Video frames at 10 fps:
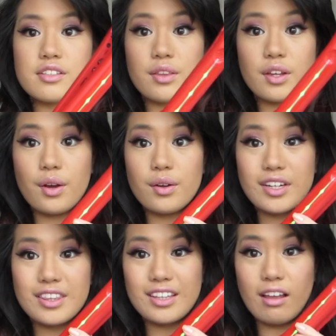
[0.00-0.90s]
So the
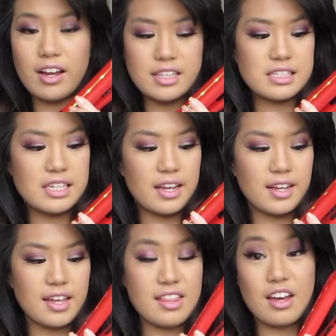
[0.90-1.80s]
only thing that I'd
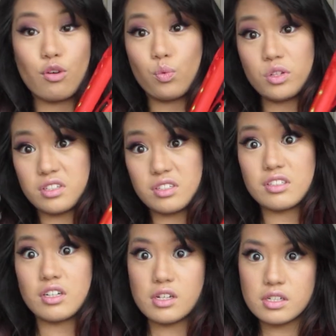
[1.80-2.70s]
say that
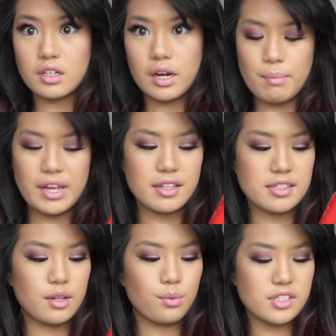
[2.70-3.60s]
wasn't
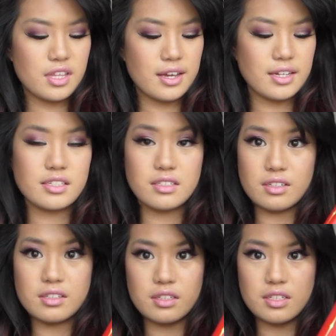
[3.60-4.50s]
amazing was that it
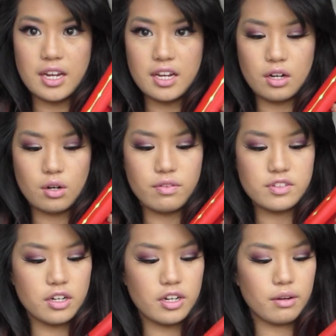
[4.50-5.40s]
does take a lot of
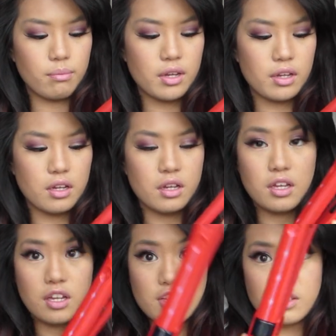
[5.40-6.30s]
time,
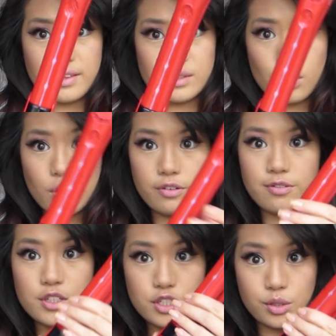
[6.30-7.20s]
so that's
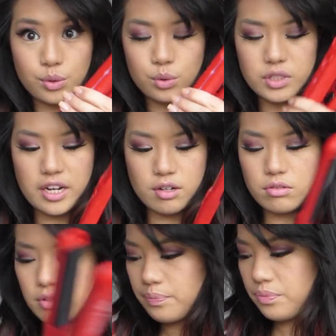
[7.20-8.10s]
off, to cool
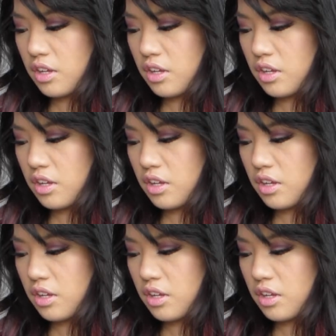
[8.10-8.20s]
down.